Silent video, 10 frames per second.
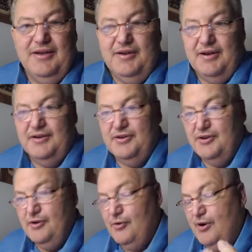you
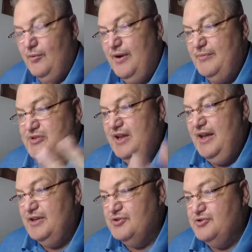can go to our
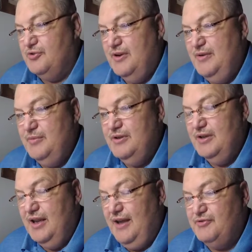website; it's streamed,
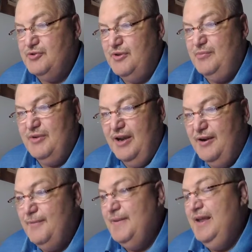live streamed
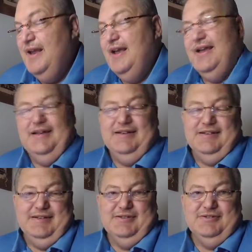there, and
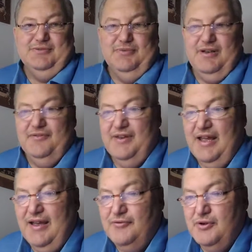uh, so we'd love to
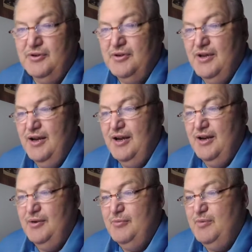have you
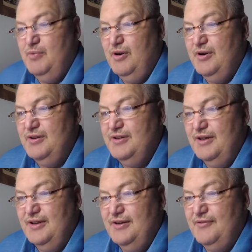uh, be part uh,
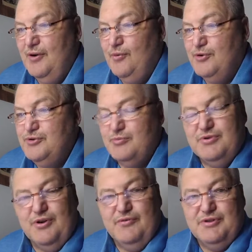of our worship
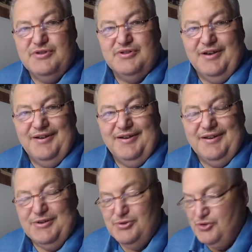service
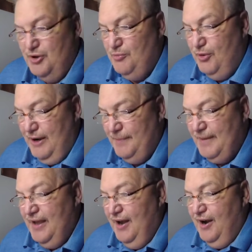in some way.
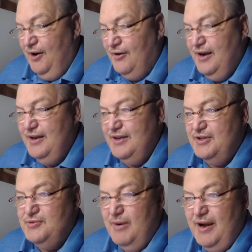All right,
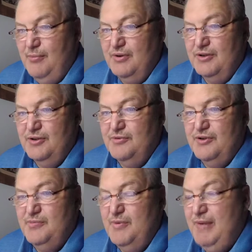get your Bible and look
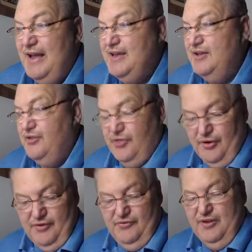with me back into
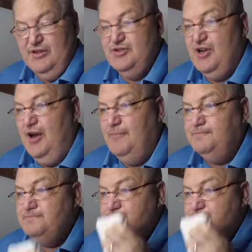35th Psalm.